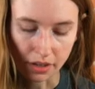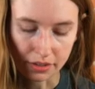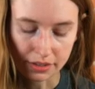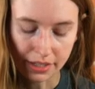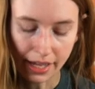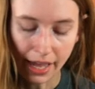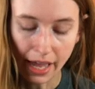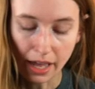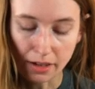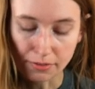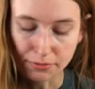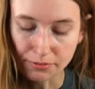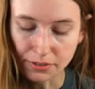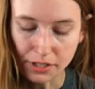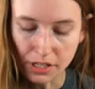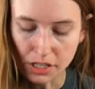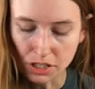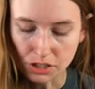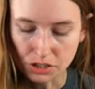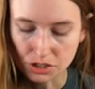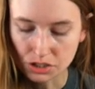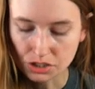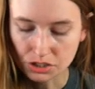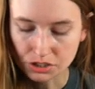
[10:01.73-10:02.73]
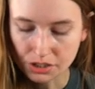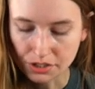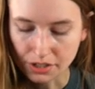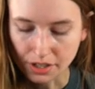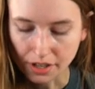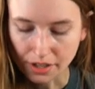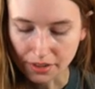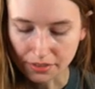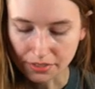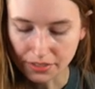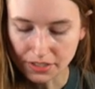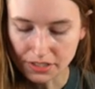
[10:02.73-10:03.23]
catfish,
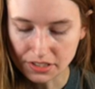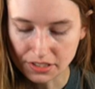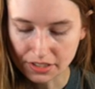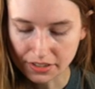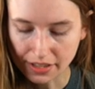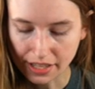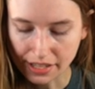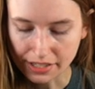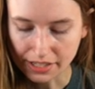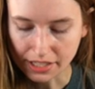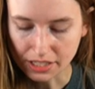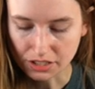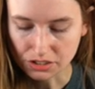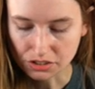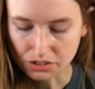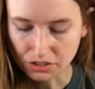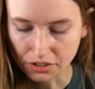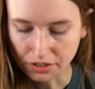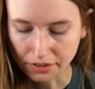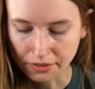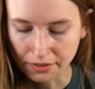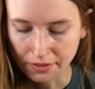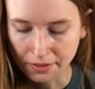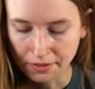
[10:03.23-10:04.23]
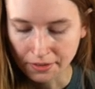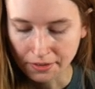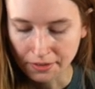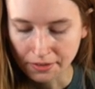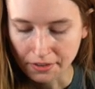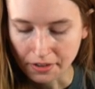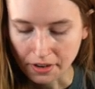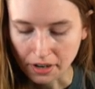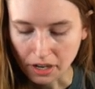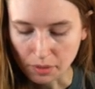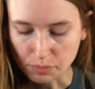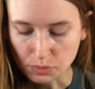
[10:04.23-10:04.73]
things of that nature.
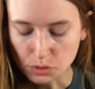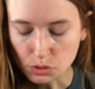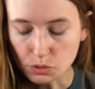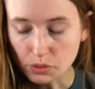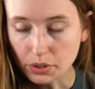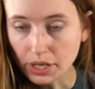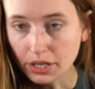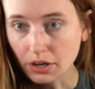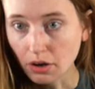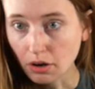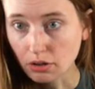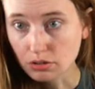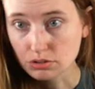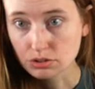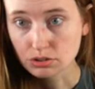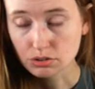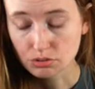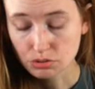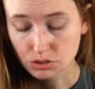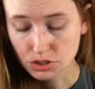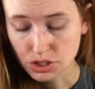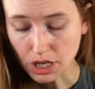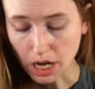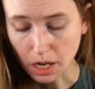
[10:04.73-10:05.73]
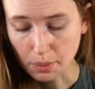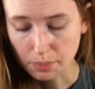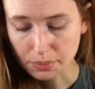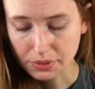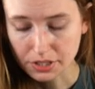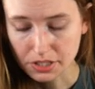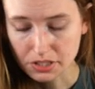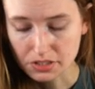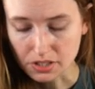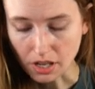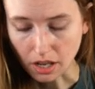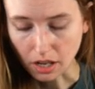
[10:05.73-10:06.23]
You can also chop
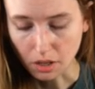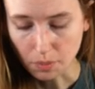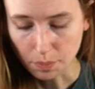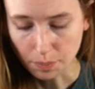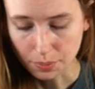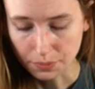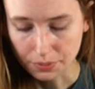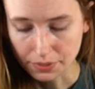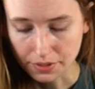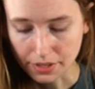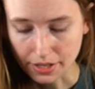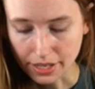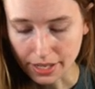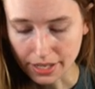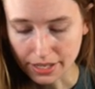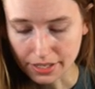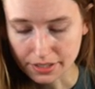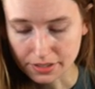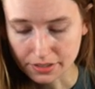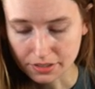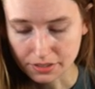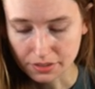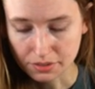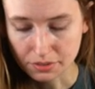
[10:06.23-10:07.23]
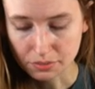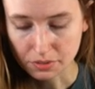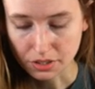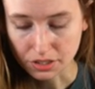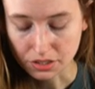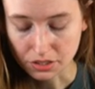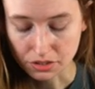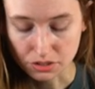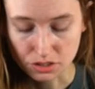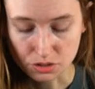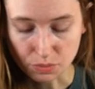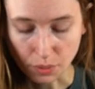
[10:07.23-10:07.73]
these up and
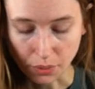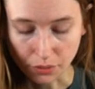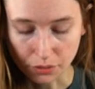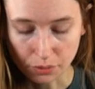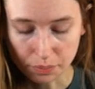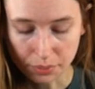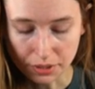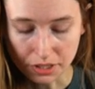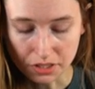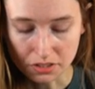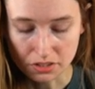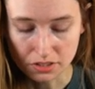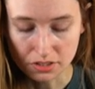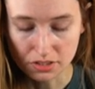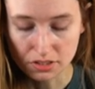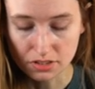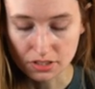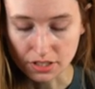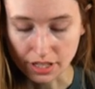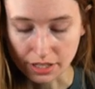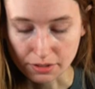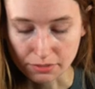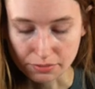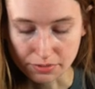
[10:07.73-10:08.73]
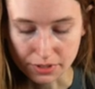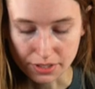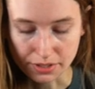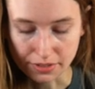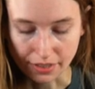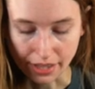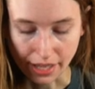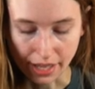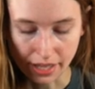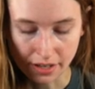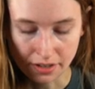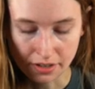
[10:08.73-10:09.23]
in smaller pieces and feed
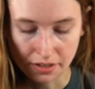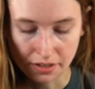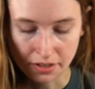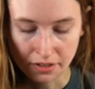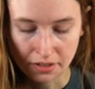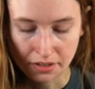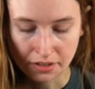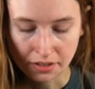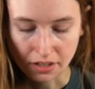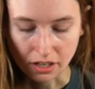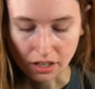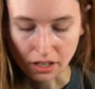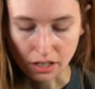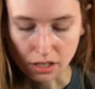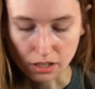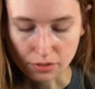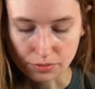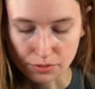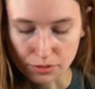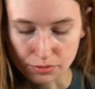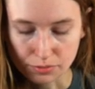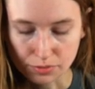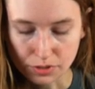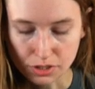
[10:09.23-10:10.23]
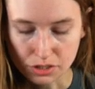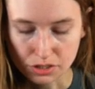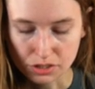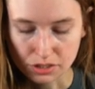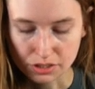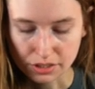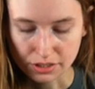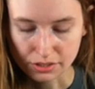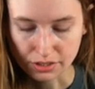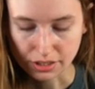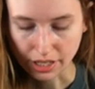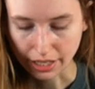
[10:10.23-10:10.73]
that. If your fish
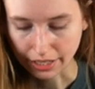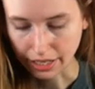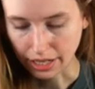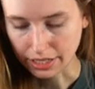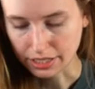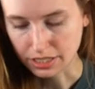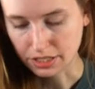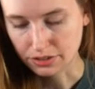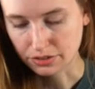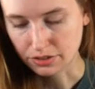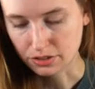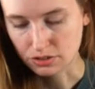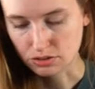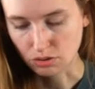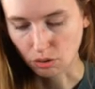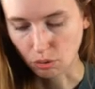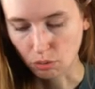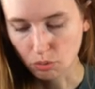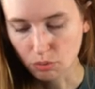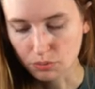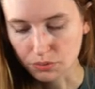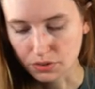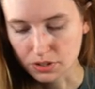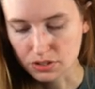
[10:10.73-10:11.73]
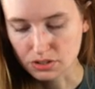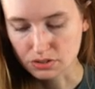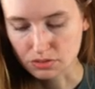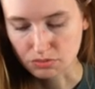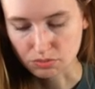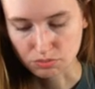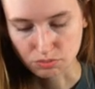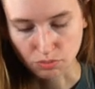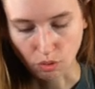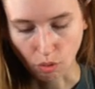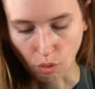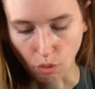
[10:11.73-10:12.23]
cannot eat this whole
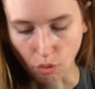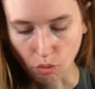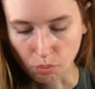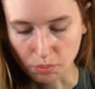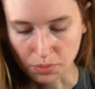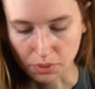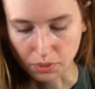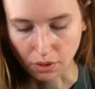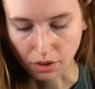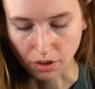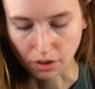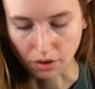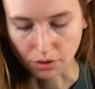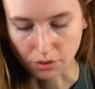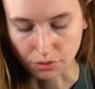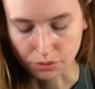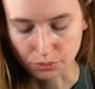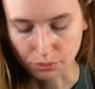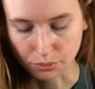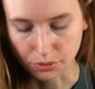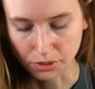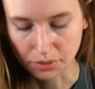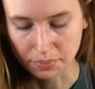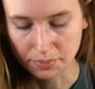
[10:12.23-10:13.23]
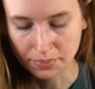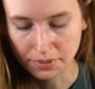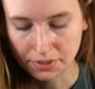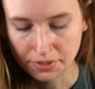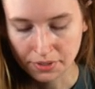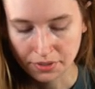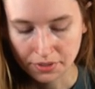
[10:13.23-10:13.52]
earthworm